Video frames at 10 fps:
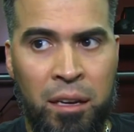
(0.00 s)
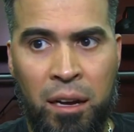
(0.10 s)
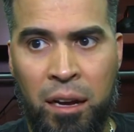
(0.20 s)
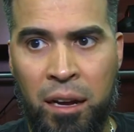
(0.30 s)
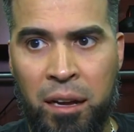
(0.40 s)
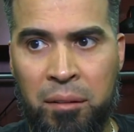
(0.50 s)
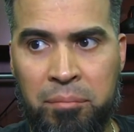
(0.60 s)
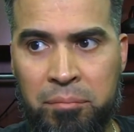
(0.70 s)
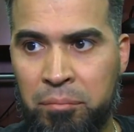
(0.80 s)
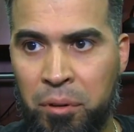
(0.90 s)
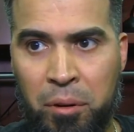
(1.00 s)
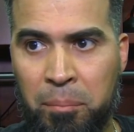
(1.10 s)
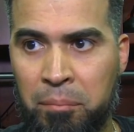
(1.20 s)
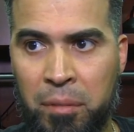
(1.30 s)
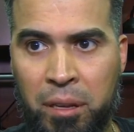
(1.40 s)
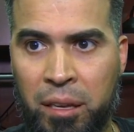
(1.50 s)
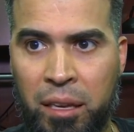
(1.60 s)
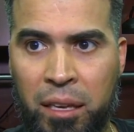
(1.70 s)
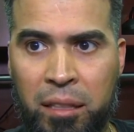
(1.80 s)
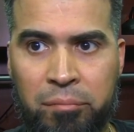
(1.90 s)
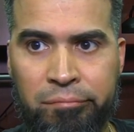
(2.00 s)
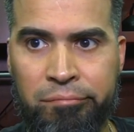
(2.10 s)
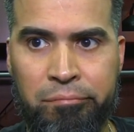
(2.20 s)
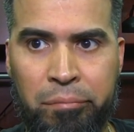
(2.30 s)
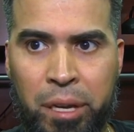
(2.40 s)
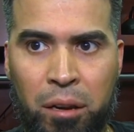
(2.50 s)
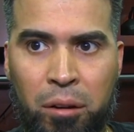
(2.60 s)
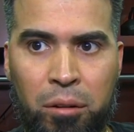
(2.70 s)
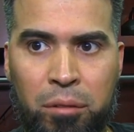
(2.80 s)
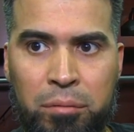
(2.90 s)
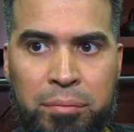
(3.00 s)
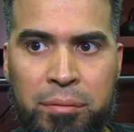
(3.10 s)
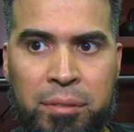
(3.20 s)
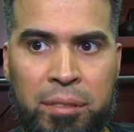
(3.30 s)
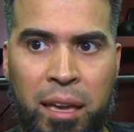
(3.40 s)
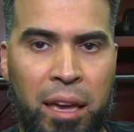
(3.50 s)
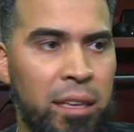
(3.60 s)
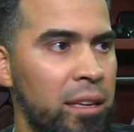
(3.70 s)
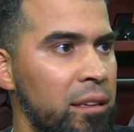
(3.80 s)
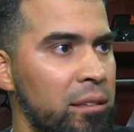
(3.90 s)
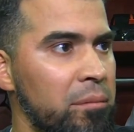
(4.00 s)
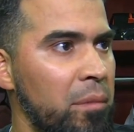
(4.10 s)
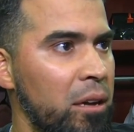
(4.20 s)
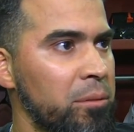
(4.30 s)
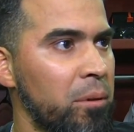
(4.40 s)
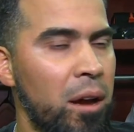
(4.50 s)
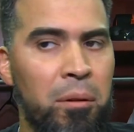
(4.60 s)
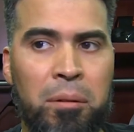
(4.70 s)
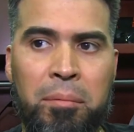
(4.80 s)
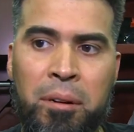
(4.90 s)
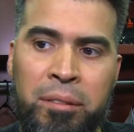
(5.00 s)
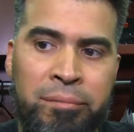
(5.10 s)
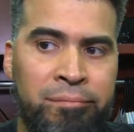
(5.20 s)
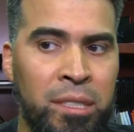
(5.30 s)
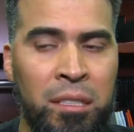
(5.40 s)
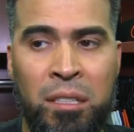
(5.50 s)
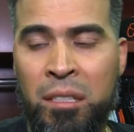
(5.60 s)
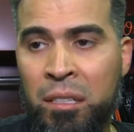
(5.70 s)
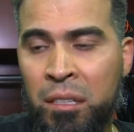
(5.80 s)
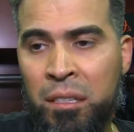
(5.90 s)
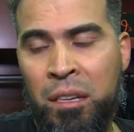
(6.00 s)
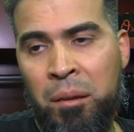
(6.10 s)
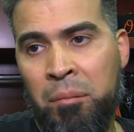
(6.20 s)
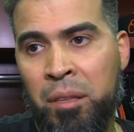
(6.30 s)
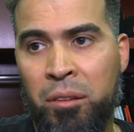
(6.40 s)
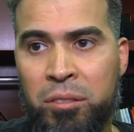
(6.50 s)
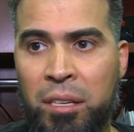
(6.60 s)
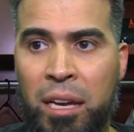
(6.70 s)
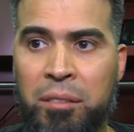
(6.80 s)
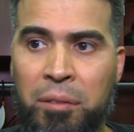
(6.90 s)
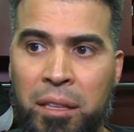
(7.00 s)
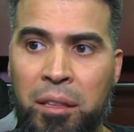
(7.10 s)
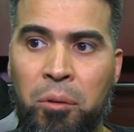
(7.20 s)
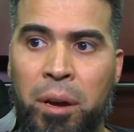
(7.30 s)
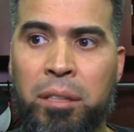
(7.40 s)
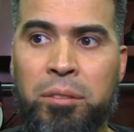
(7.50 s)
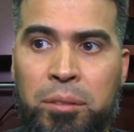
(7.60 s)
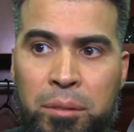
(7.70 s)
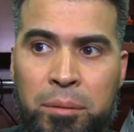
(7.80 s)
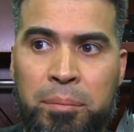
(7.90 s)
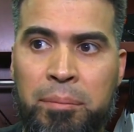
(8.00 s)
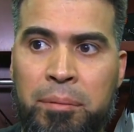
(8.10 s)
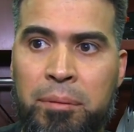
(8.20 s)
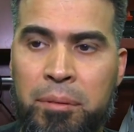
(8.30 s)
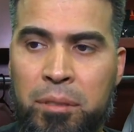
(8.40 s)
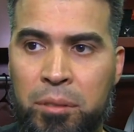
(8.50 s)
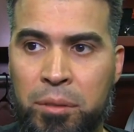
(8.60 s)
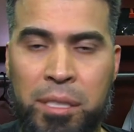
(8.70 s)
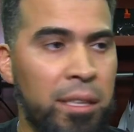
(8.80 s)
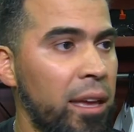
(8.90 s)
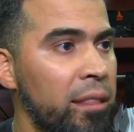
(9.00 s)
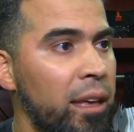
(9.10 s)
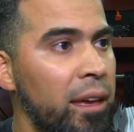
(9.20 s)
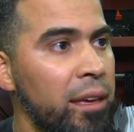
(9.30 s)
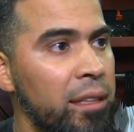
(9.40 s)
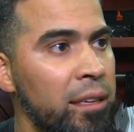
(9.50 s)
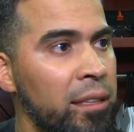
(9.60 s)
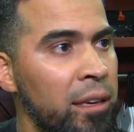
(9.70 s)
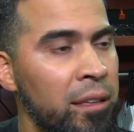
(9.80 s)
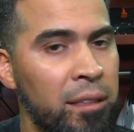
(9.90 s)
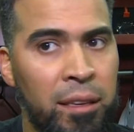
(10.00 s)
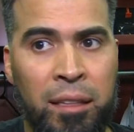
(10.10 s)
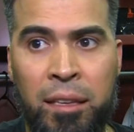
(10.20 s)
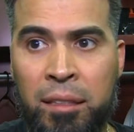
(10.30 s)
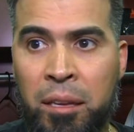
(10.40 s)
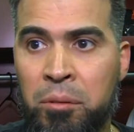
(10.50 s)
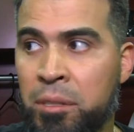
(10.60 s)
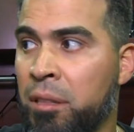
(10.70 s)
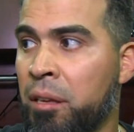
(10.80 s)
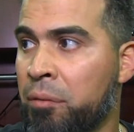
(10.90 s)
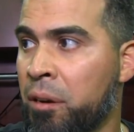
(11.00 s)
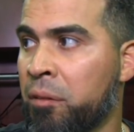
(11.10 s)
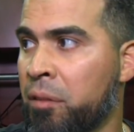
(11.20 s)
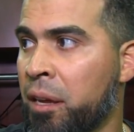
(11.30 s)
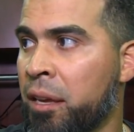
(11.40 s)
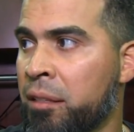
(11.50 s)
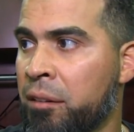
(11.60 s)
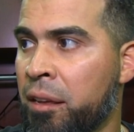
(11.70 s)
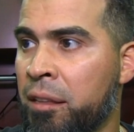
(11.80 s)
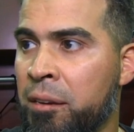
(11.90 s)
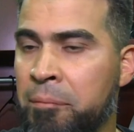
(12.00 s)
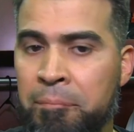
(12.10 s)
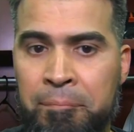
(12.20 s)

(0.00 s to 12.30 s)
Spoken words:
Probably hit below 80 miles per hour, but and those guys find a way to extend that inning, and I think it was the difference of the game right there.